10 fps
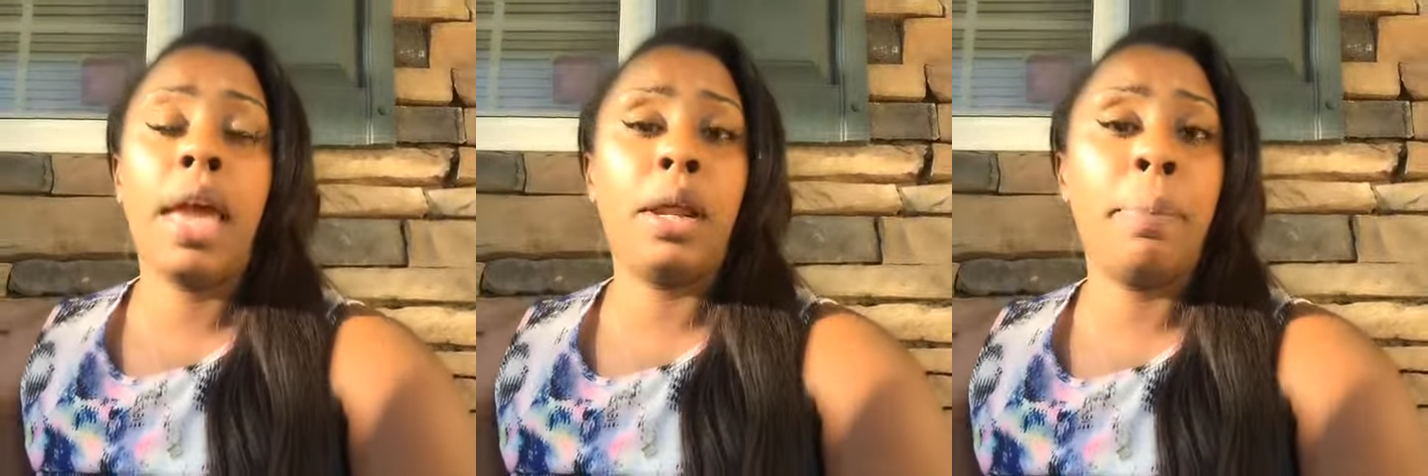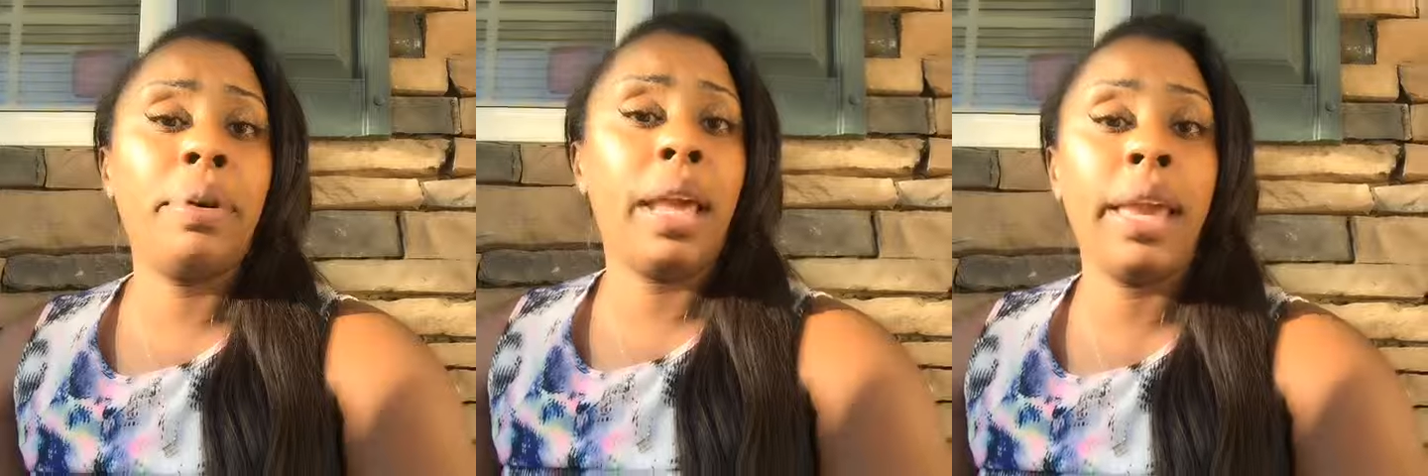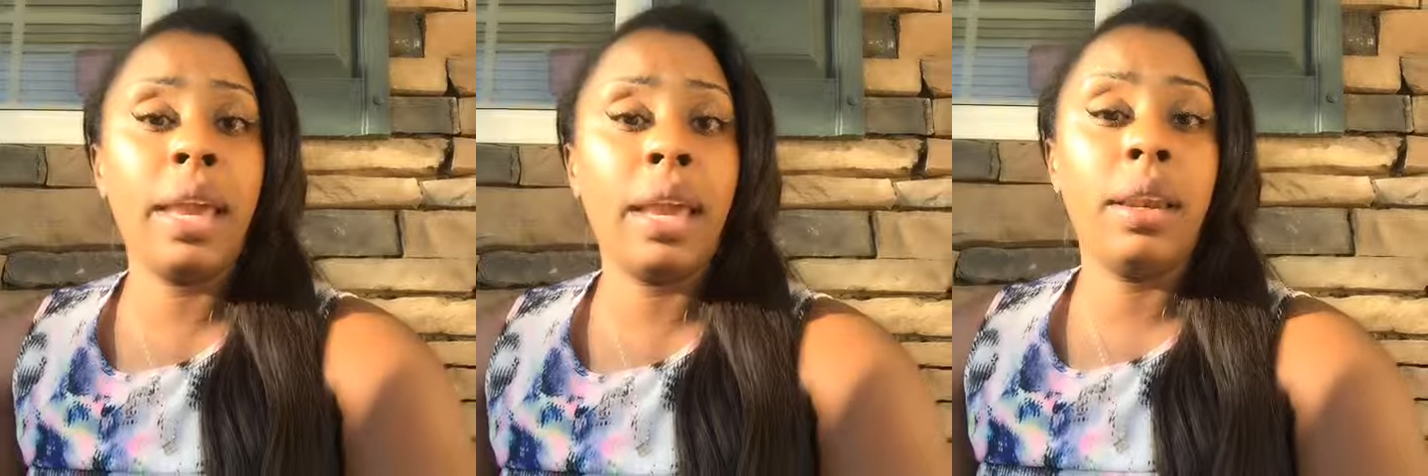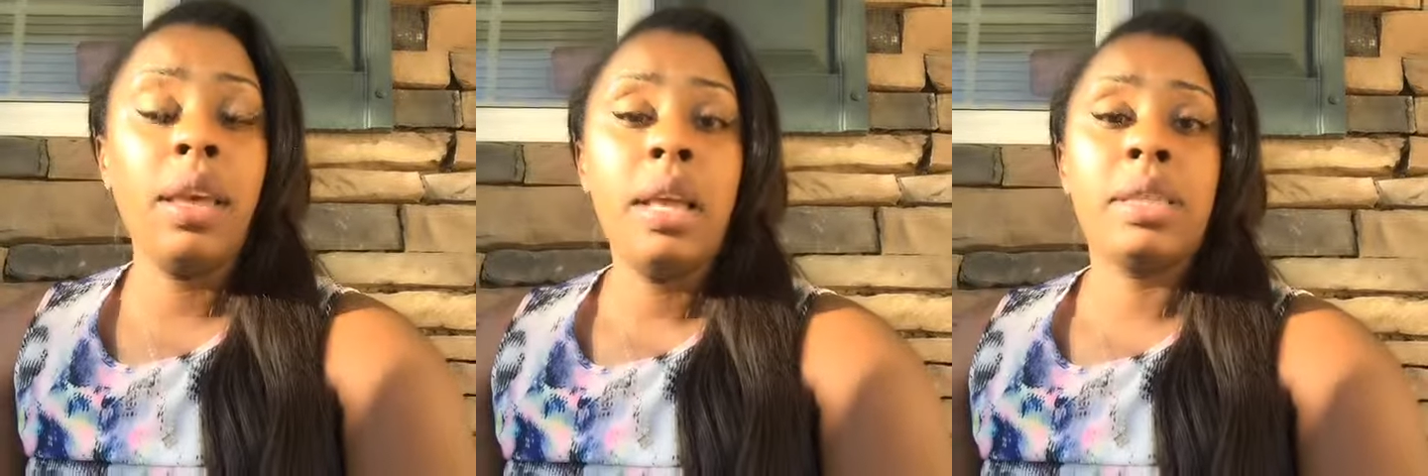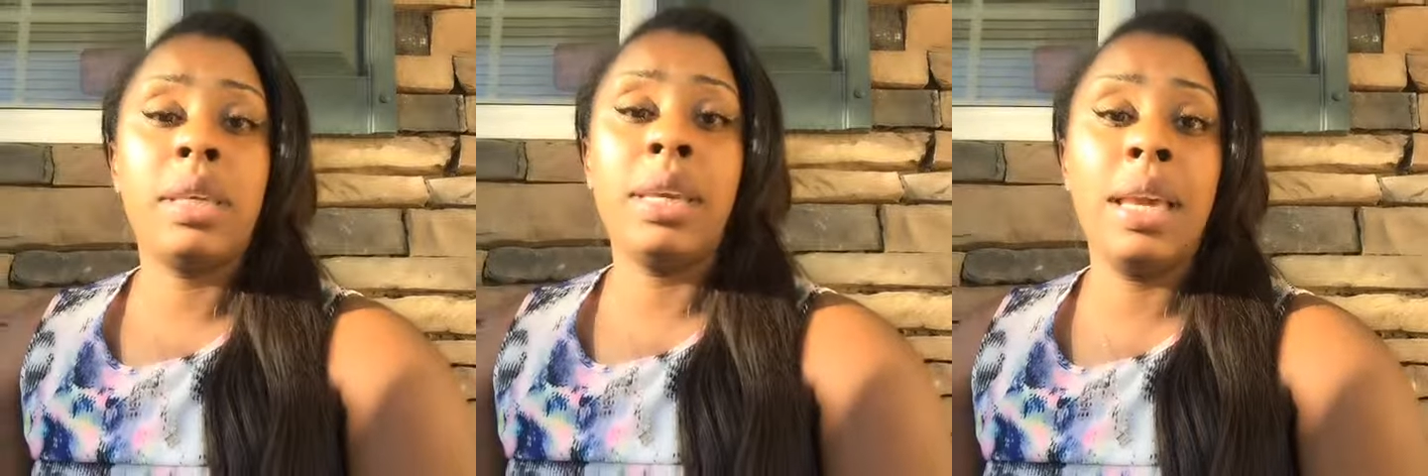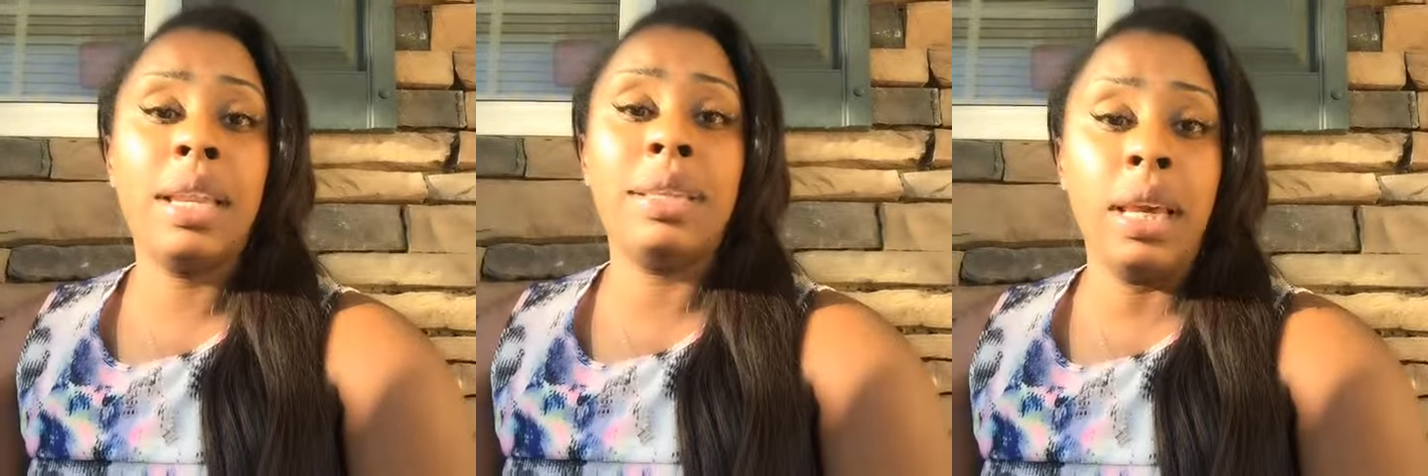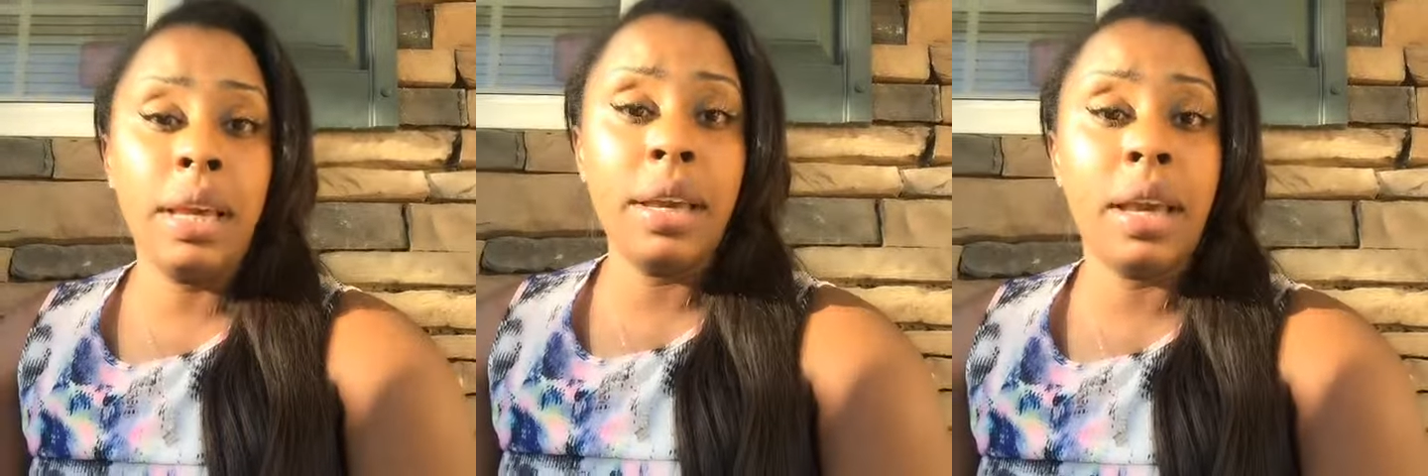and a plan to get it
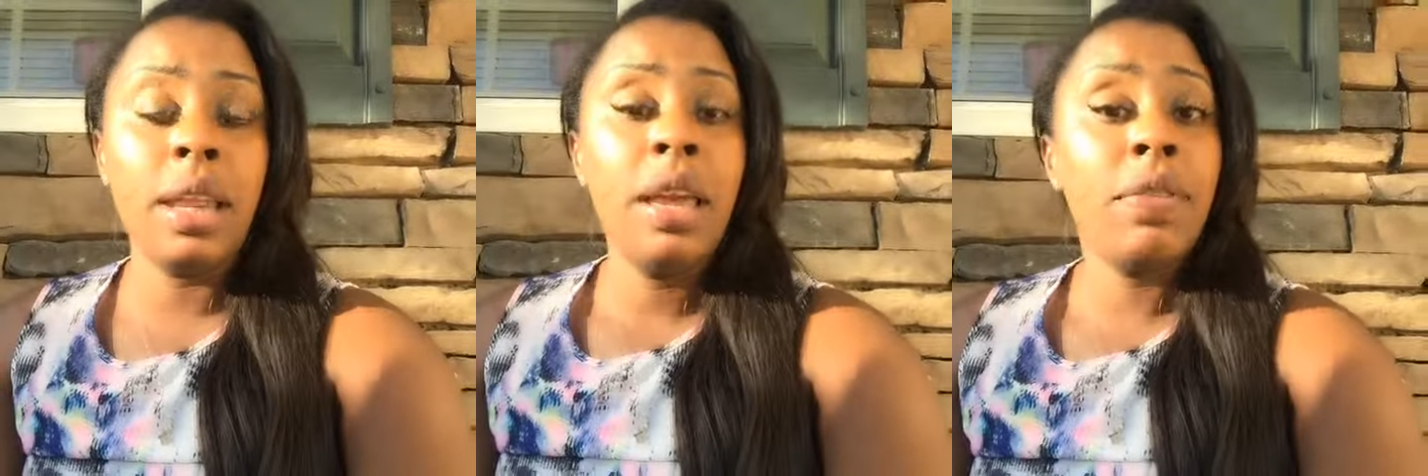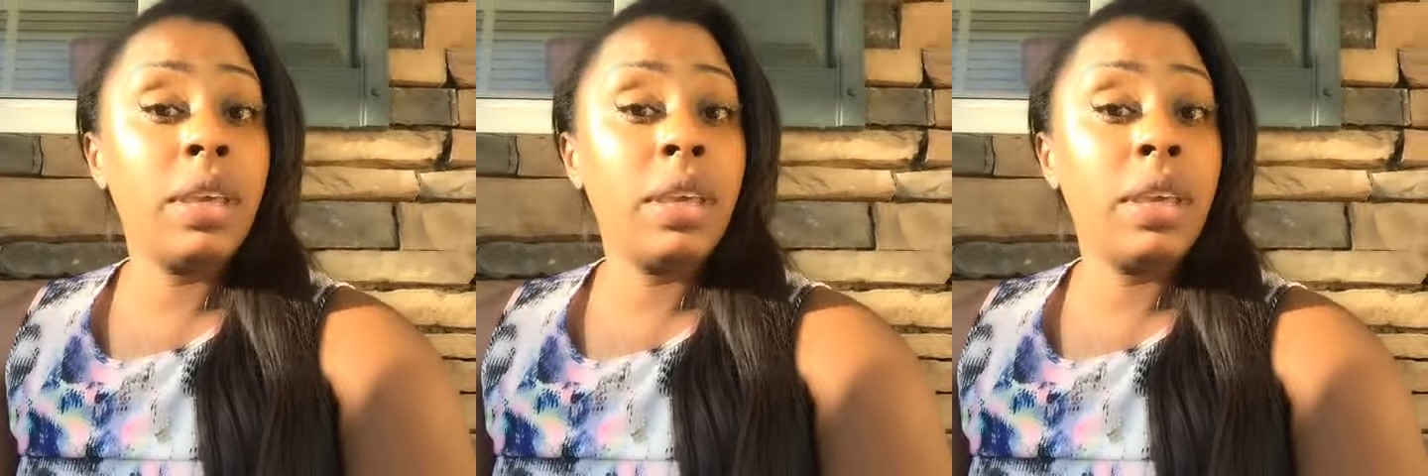done,